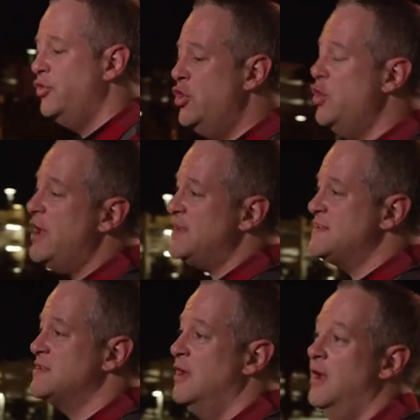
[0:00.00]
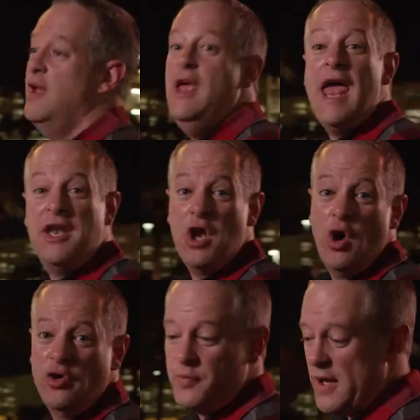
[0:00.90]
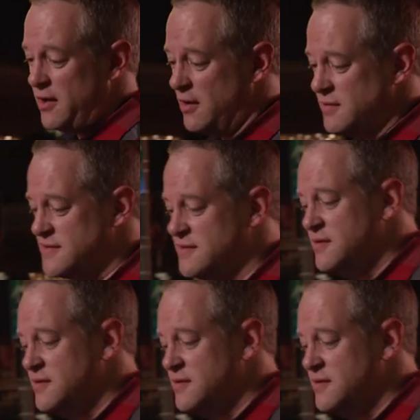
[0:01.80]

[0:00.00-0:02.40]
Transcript: nudists, and nose pickers.